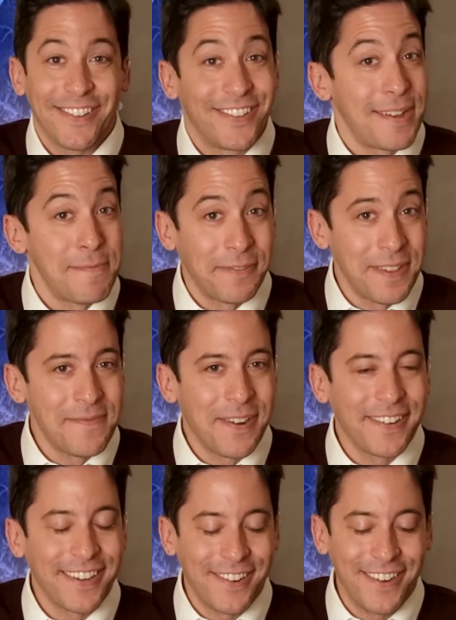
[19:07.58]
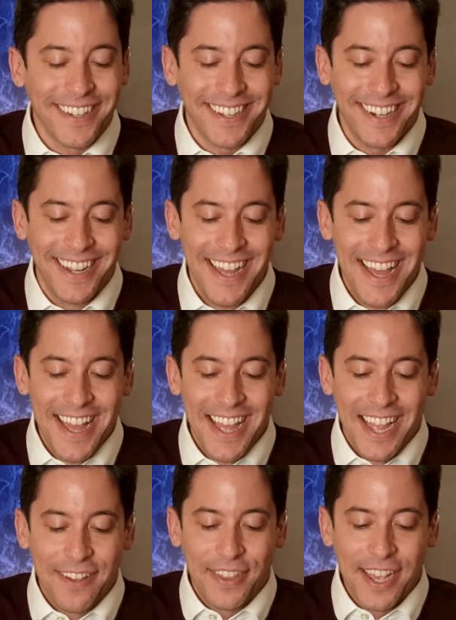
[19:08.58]
Are some of them going to cause it?
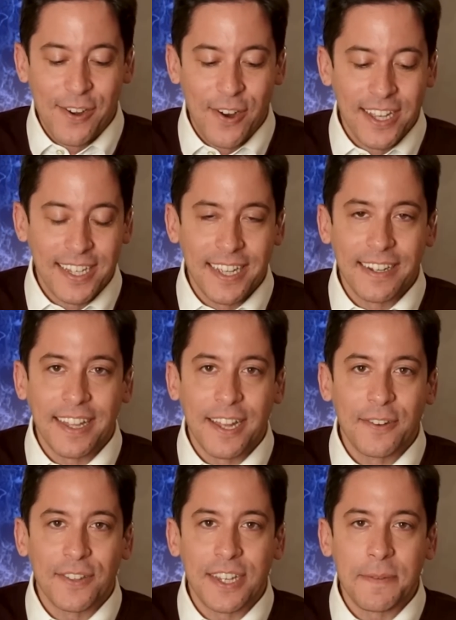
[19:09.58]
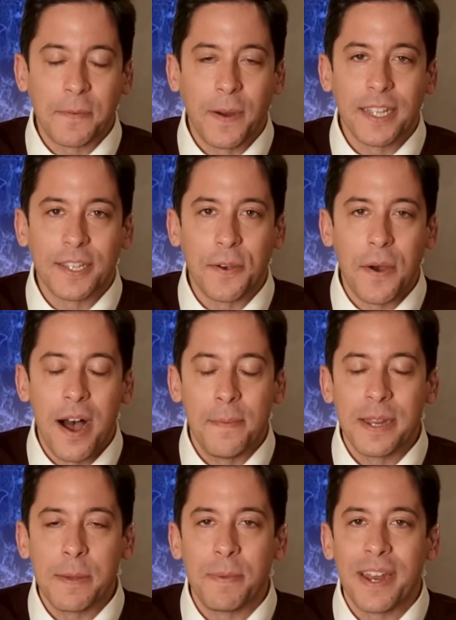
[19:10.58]
If they cause it, they don't seem quite so
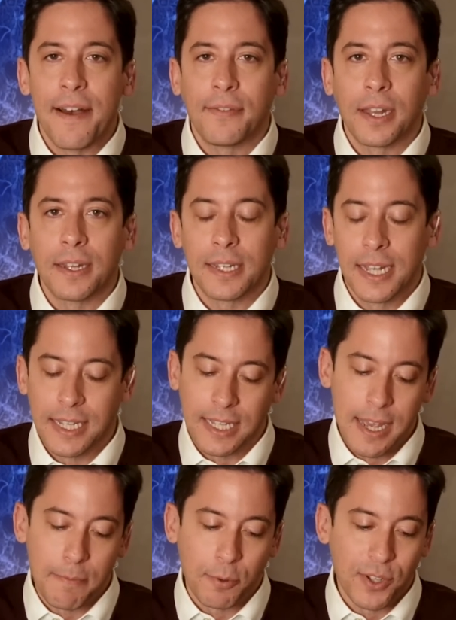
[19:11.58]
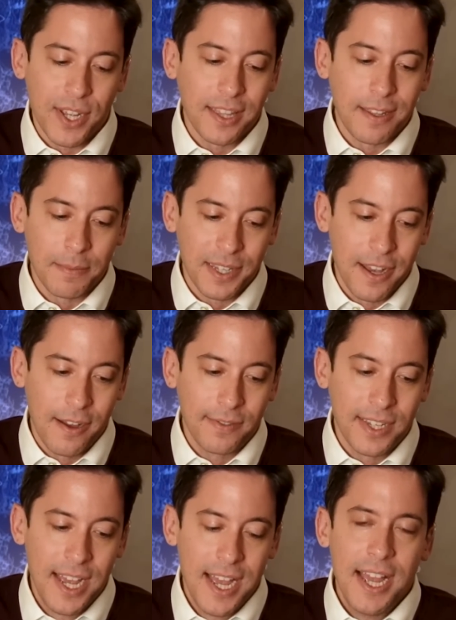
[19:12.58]
omnibenevolent as they present
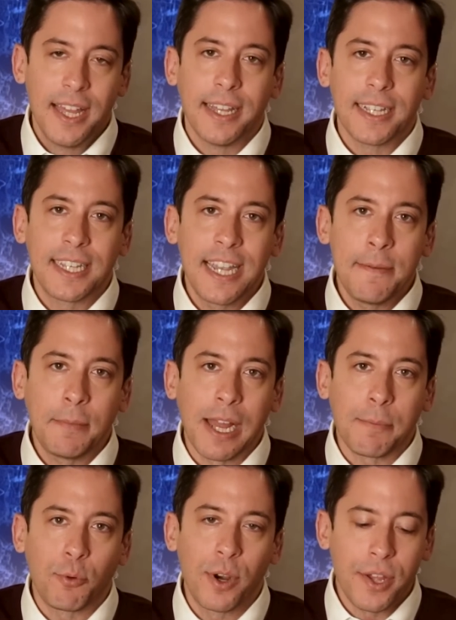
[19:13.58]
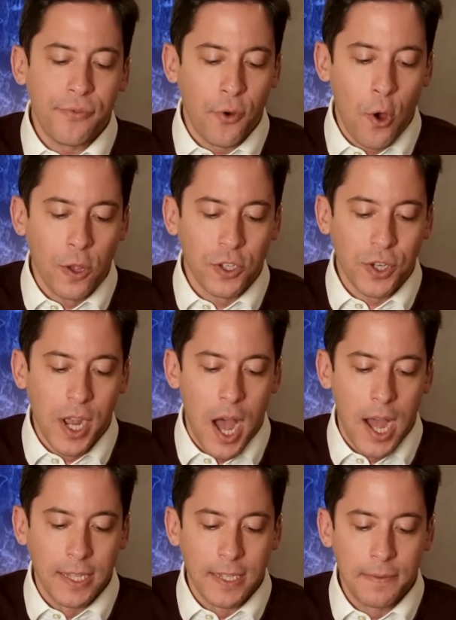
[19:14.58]
themselves. They seem like pretty false
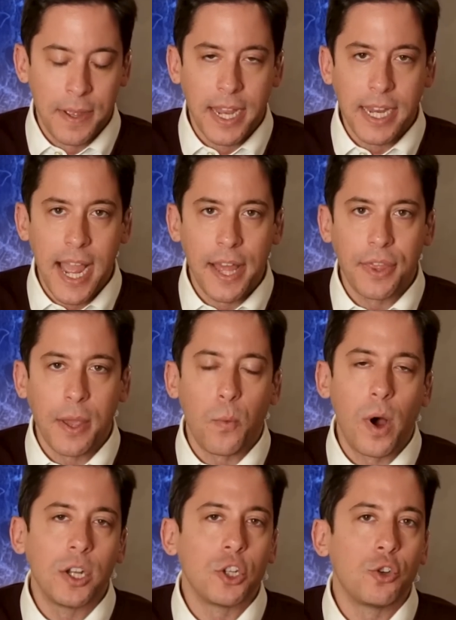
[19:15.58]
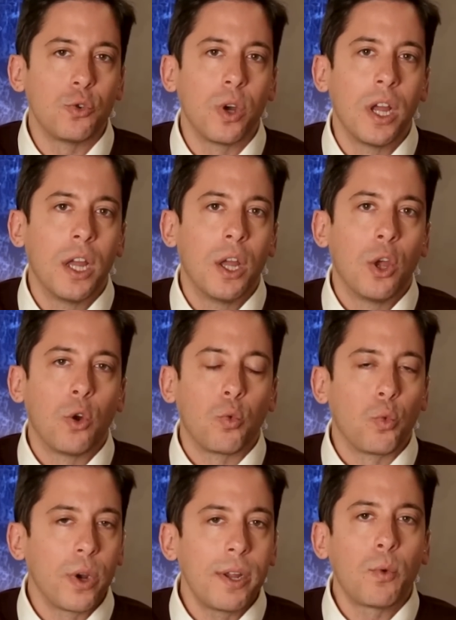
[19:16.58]
gods, and yet they want to
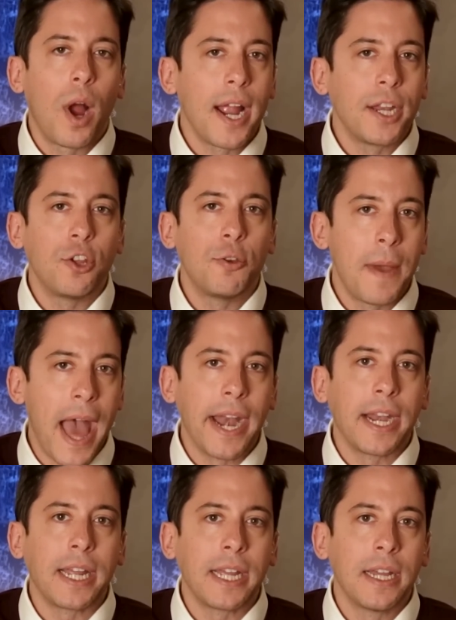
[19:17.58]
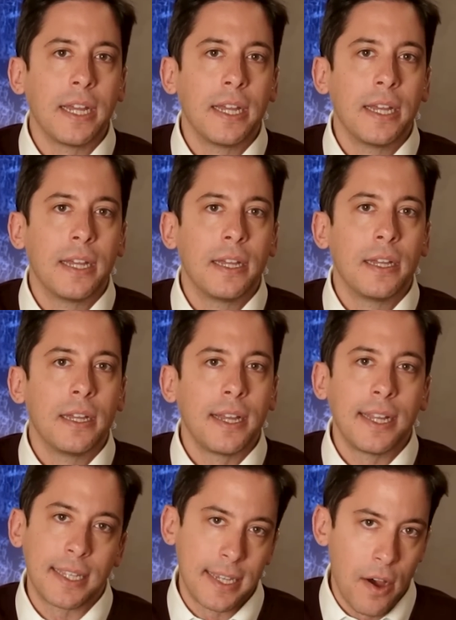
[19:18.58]
rewrite humanity
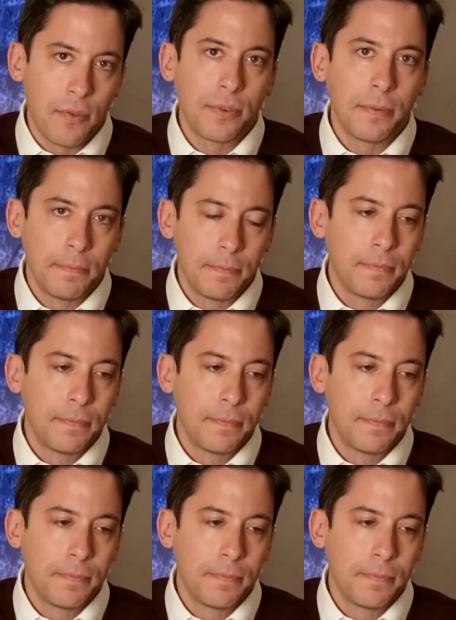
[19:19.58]
itself.